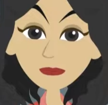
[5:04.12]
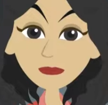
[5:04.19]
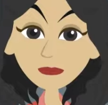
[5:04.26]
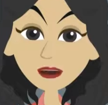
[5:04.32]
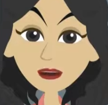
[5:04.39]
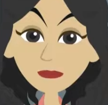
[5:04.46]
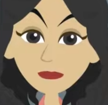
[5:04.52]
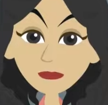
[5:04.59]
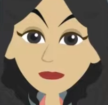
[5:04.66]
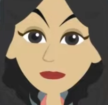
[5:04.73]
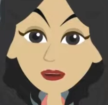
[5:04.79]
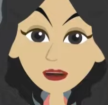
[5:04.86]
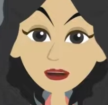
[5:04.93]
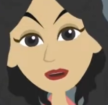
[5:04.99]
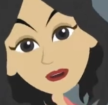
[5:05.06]
term, it's
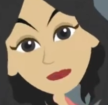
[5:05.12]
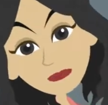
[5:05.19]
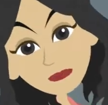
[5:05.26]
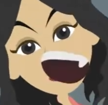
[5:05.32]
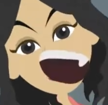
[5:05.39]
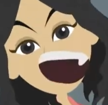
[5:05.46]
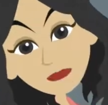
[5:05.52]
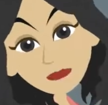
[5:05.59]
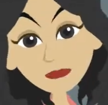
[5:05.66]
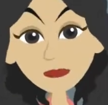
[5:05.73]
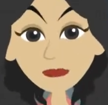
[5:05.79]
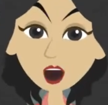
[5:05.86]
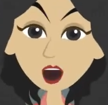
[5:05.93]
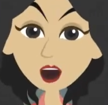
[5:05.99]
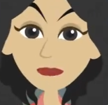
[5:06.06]
now back up.
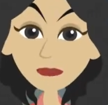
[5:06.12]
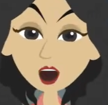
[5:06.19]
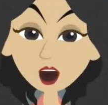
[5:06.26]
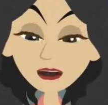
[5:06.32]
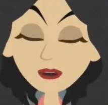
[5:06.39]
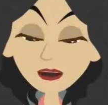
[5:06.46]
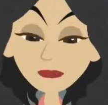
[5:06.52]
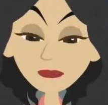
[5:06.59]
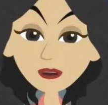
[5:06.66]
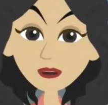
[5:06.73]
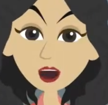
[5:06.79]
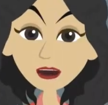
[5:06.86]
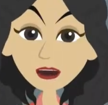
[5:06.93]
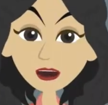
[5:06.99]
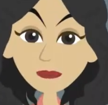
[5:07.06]
It was blatant and
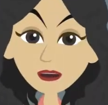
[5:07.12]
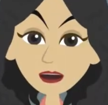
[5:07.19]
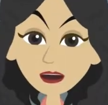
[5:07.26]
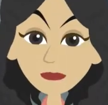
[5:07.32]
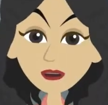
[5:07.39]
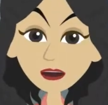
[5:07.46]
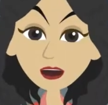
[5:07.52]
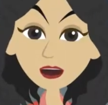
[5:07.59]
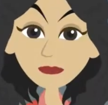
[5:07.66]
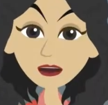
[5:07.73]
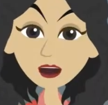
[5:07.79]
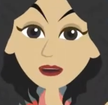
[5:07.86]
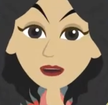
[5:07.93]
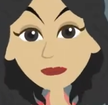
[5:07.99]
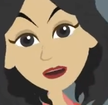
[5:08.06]
overt market
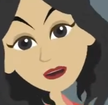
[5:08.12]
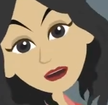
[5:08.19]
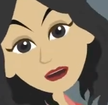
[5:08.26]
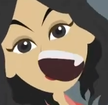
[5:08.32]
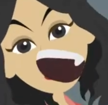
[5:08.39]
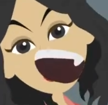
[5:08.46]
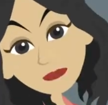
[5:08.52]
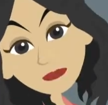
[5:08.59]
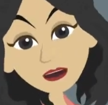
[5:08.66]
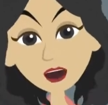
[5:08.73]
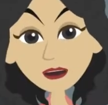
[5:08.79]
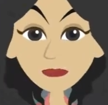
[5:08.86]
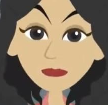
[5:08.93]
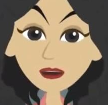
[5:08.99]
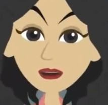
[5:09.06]
manipulation by a company
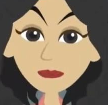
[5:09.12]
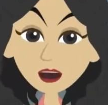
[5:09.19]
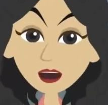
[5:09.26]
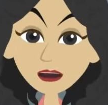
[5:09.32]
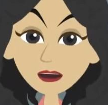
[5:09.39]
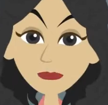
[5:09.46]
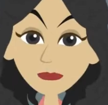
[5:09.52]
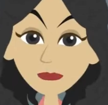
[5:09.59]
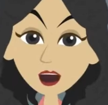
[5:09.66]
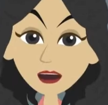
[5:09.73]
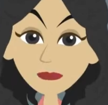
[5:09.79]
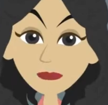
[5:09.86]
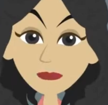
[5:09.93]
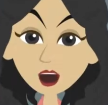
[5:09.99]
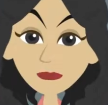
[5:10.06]
who controls
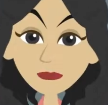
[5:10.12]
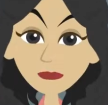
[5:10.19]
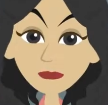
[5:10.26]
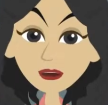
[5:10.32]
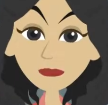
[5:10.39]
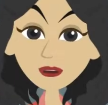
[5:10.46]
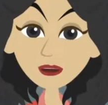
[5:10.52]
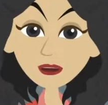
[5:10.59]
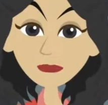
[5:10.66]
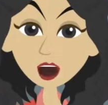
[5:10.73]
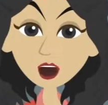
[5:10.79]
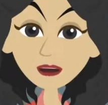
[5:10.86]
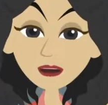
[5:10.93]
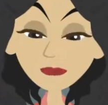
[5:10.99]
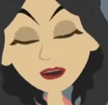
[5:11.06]
stock purchases in
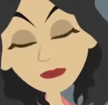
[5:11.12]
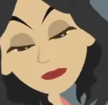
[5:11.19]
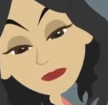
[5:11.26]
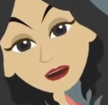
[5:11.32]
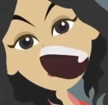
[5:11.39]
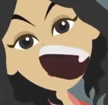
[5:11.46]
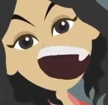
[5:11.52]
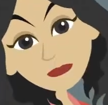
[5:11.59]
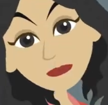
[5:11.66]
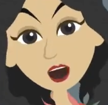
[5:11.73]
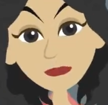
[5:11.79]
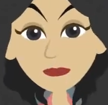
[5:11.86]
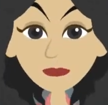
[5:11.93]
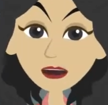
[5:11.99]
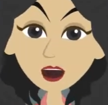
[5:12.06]
order to protect their
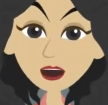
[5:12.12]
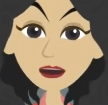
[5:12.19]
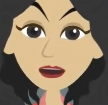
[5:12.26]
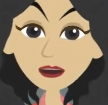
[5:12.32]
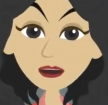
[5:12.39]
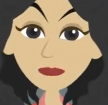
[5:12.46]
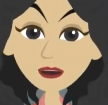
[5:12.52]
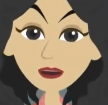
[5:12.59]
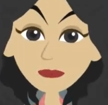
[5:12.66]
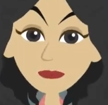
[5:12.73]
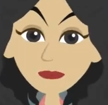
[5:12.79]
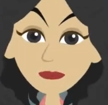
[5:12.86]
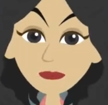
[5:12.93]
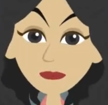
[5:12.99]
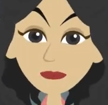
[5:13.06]
own
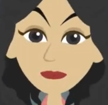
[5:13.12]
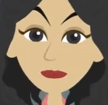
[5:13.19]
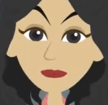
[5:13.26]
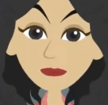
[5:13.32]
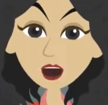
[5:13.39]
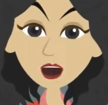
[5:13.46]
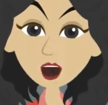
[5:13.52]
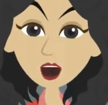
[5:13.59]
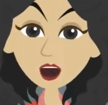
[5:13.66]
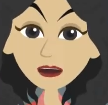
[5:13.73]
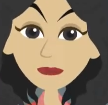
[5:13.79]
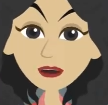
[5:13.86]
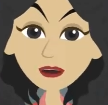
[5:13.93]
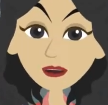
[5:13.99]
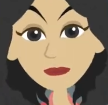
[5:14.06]
investments. Now Wall
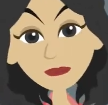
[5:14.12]
Street is